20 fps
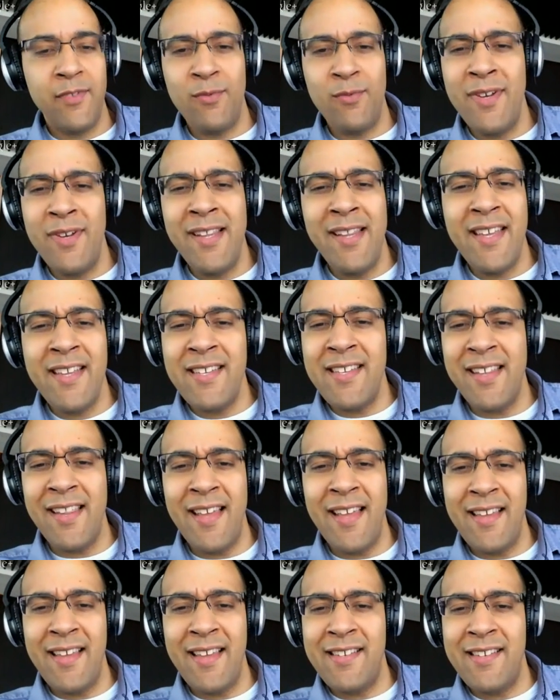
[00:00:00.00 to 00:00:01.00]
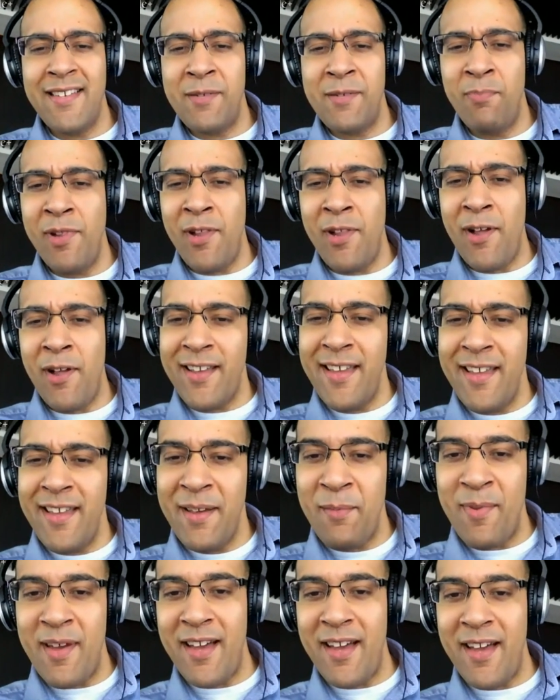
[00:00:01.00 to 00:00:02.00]
really into like just
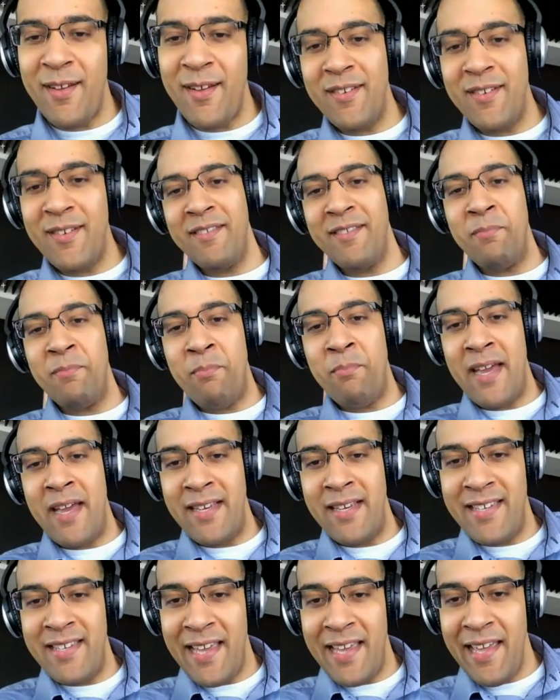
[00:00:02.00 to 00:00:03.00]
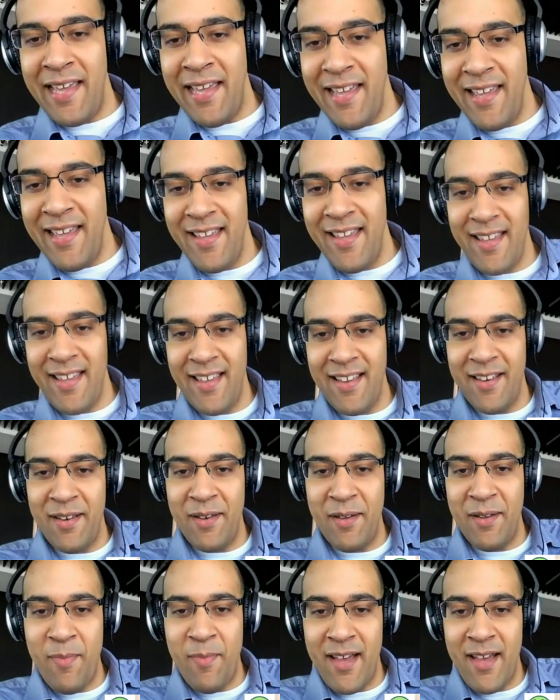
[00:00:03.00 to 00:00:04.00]
blogging about my day and
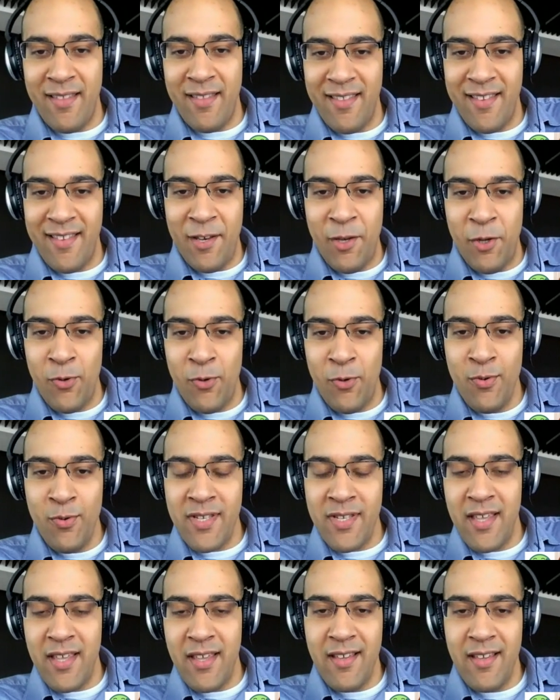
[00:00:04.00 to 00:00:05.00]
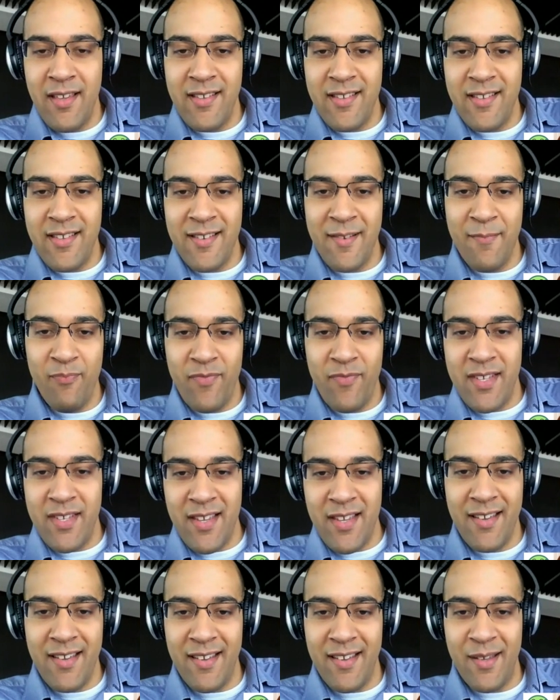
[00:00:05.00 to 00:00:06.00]
about news things. It's
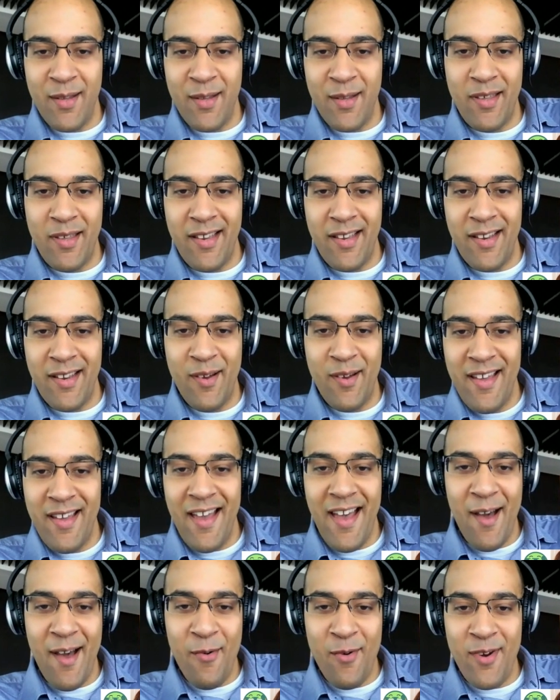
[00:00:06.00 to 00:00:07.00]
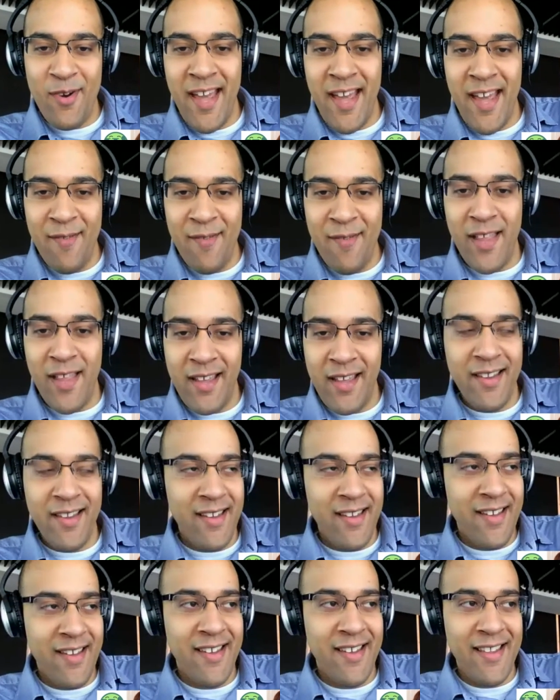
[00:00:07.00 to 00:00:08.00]
like I wanted to have like
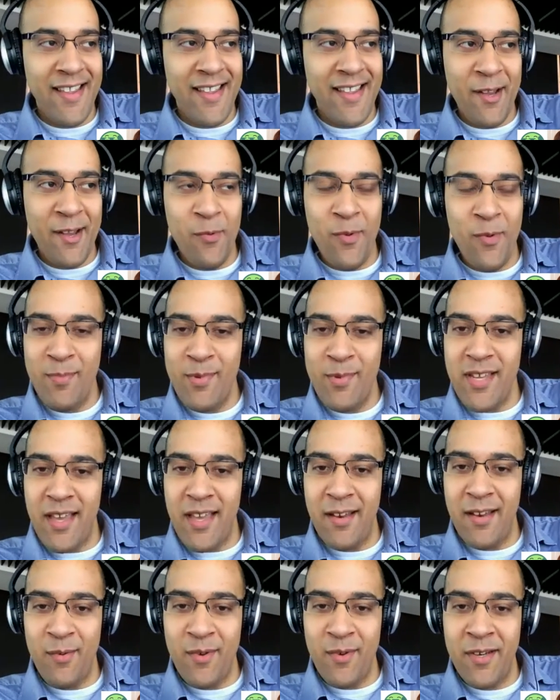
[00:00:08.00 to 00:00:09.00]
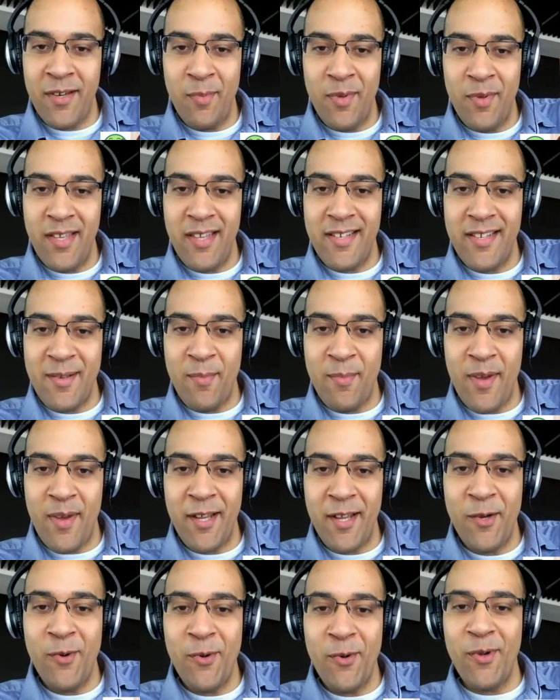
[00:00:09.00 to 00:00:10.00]
a website. I wanted to be somebody
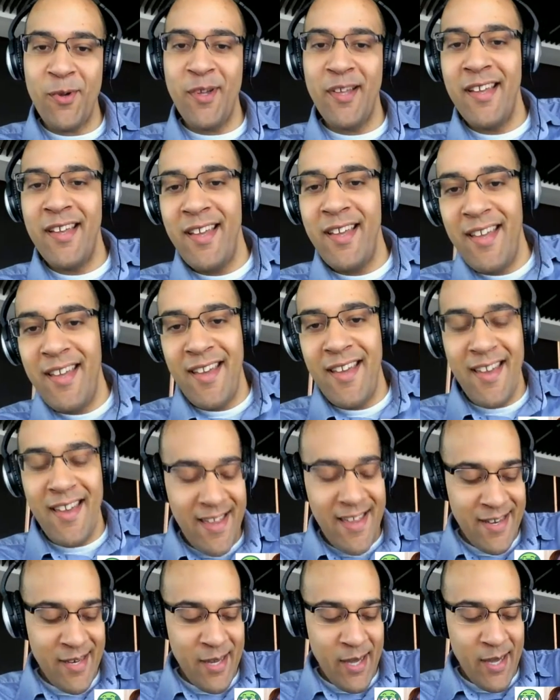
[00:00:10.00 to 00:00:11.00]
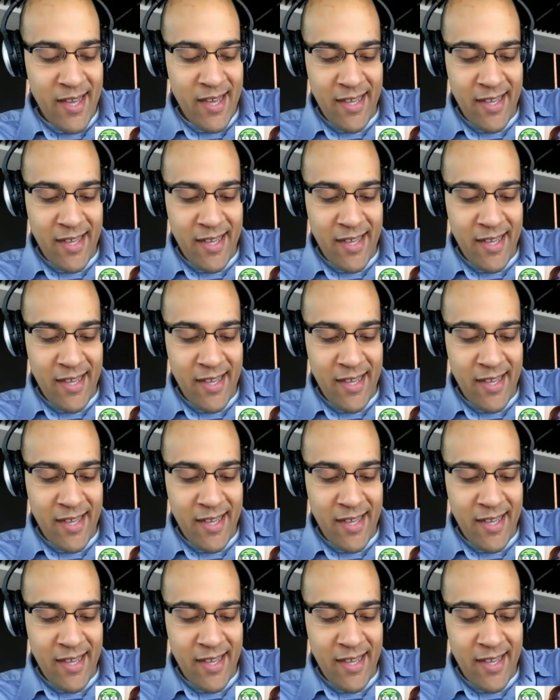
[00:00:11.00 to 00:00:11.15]
cool, and